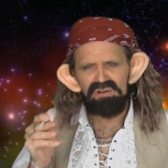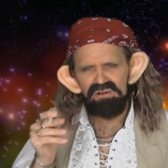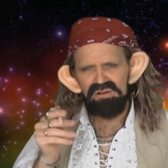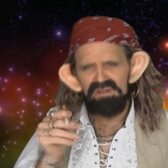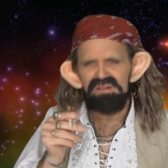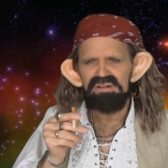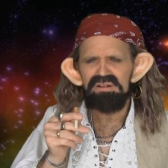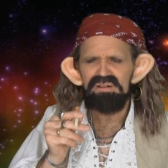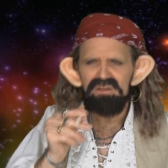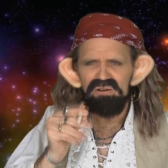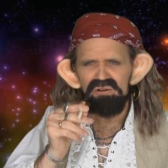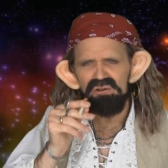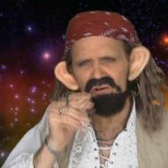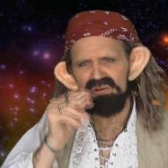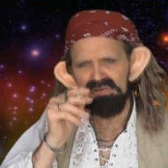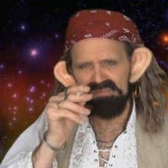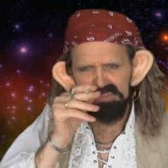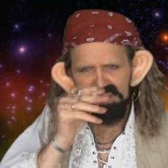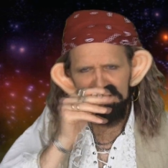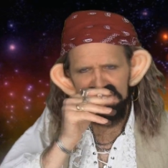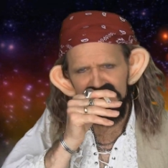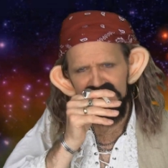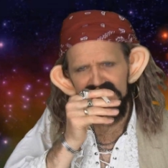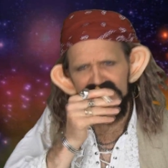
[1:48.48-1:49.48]
Look,
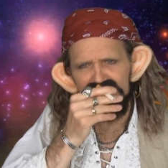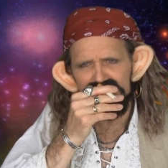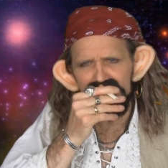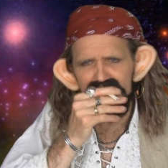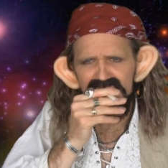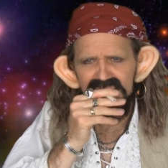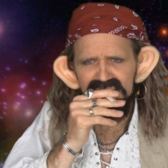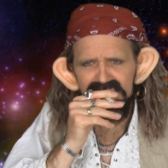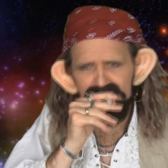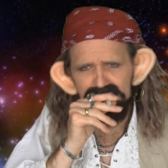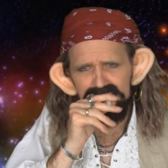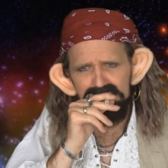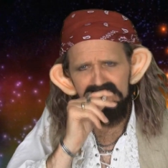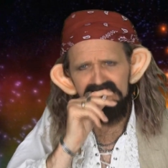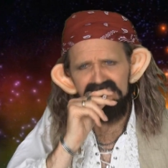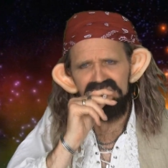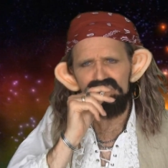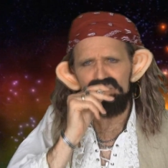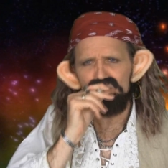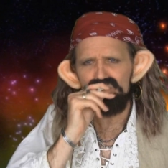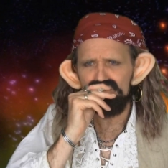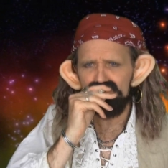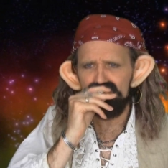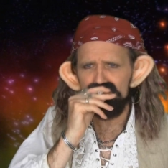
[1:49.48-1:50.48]
look, Mick, Mick,
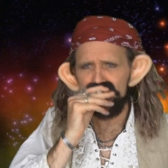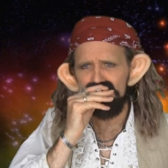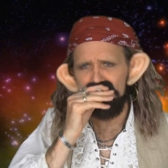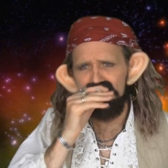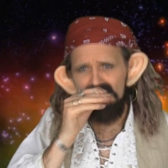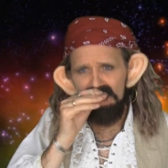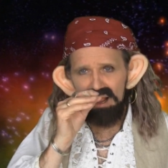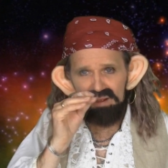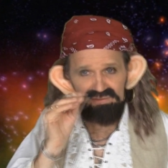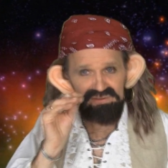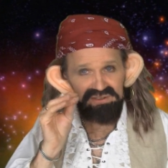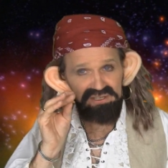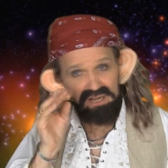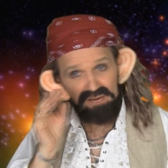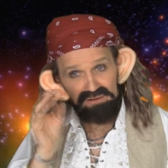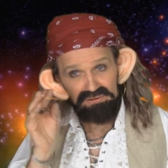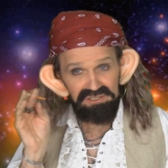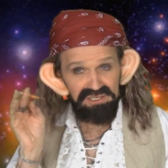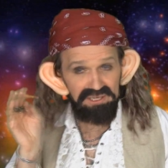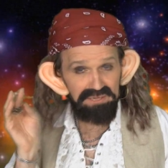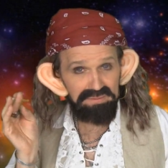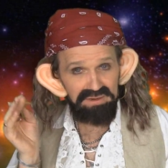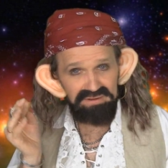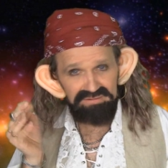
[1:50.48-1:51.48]
Mick, I've
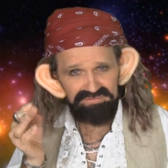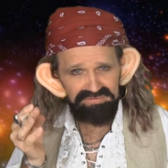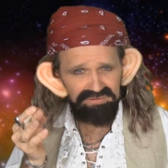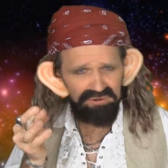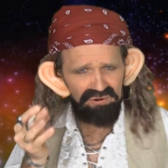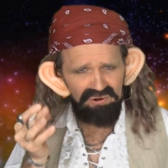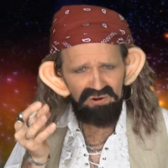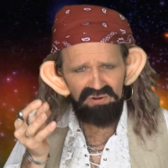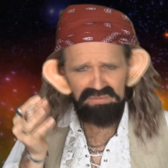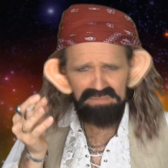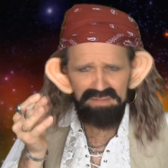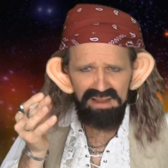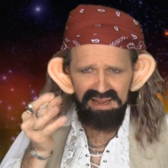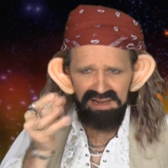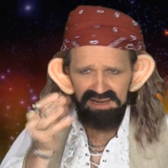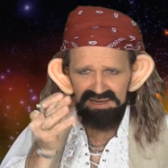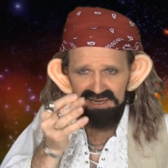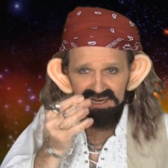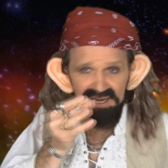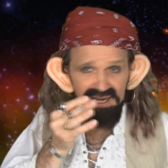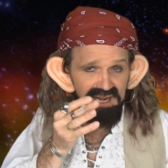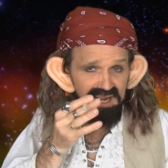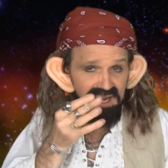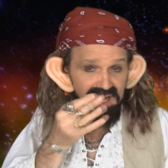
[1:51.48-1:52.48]
told you before, man,
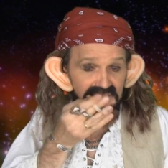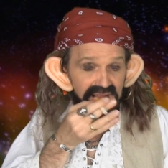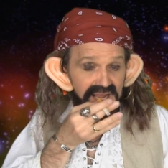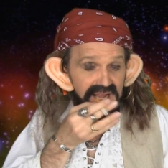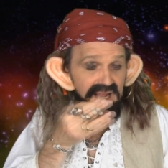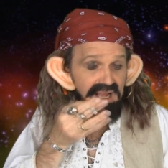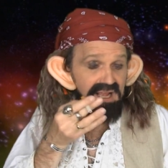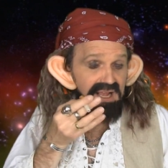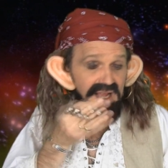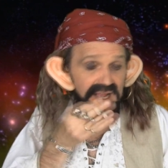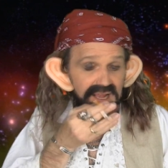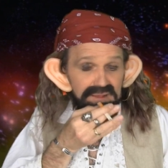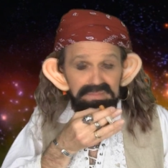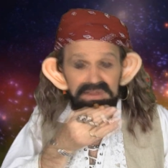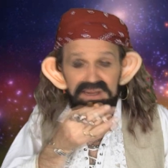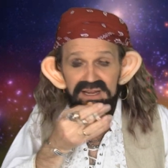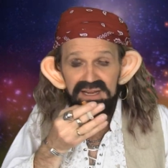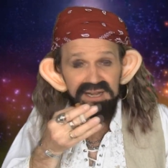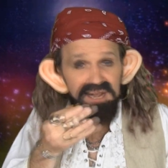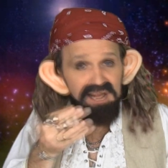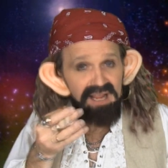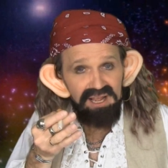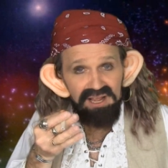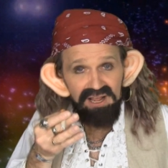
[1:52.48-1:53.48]
you know, I
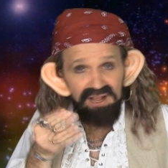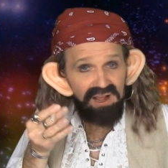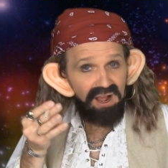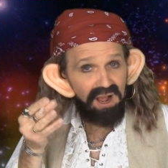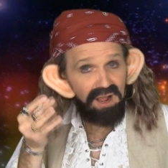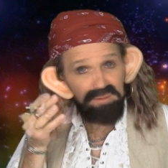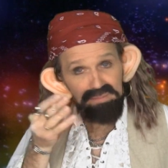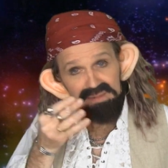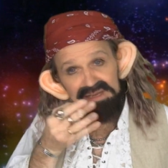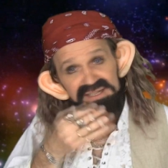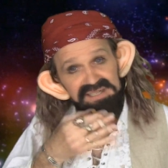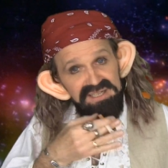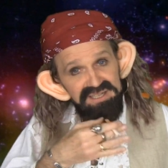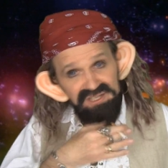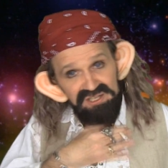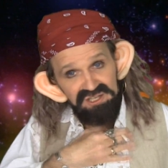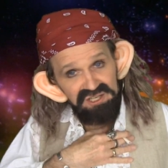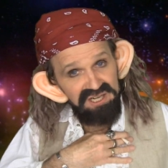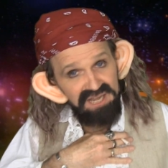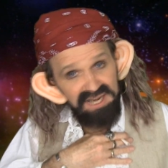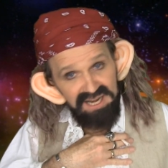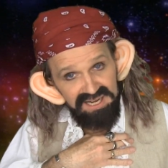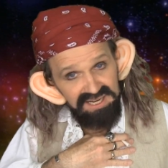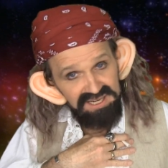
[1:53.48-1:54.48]
mean, I'm into
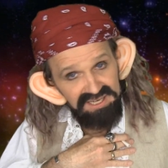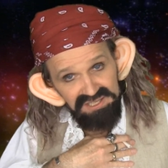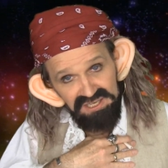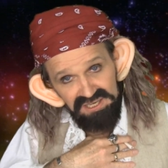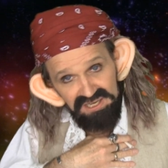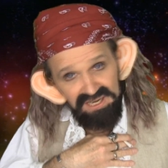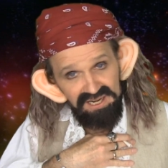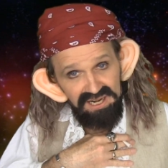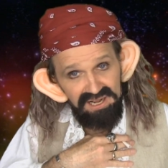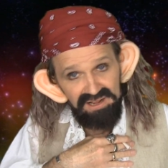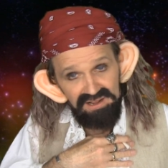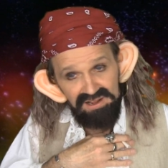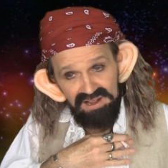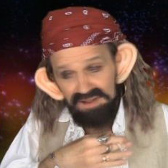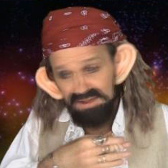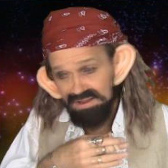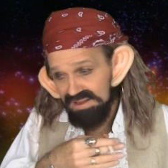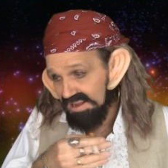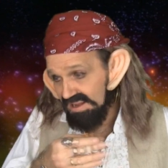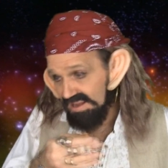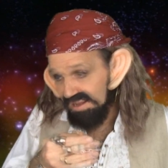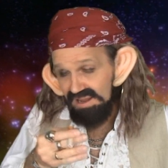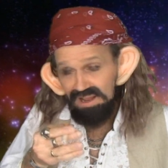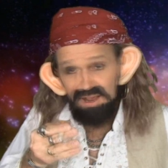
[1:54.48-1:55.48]
chicks, you
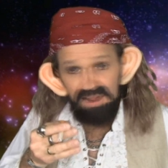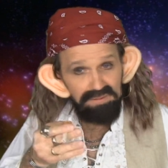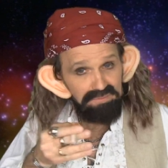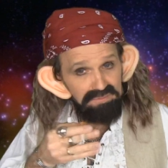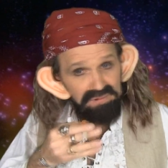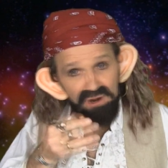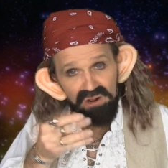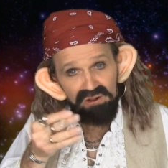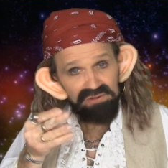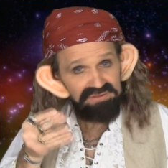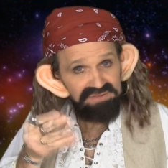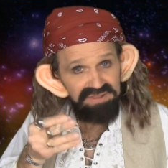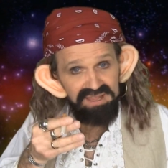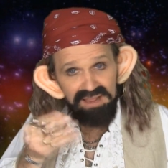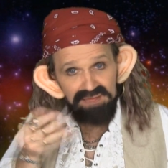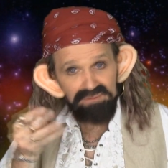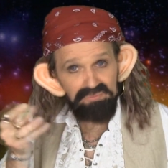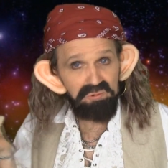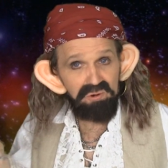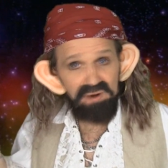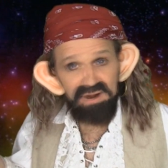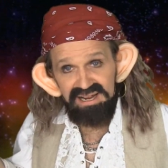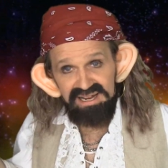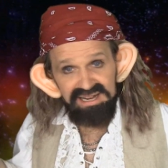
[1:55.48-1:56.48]
know. I'm not
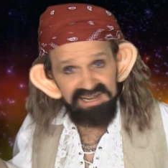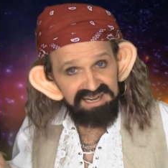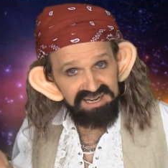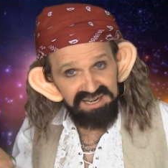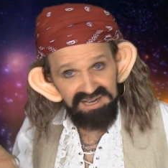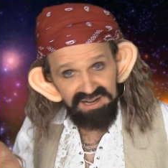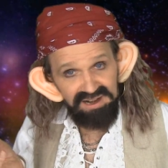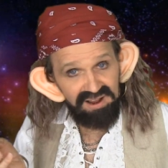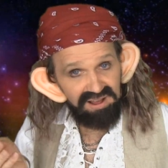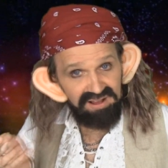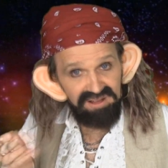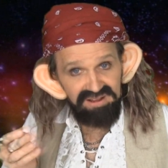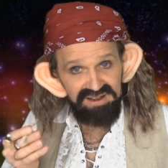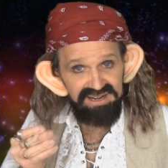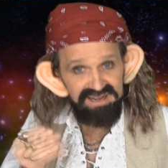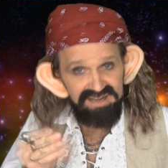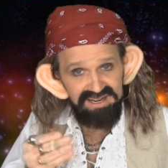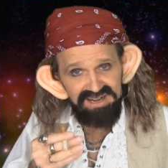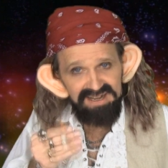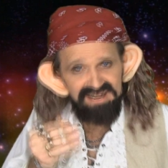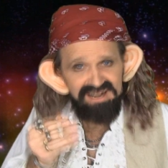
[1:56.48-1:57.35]
that way inclined.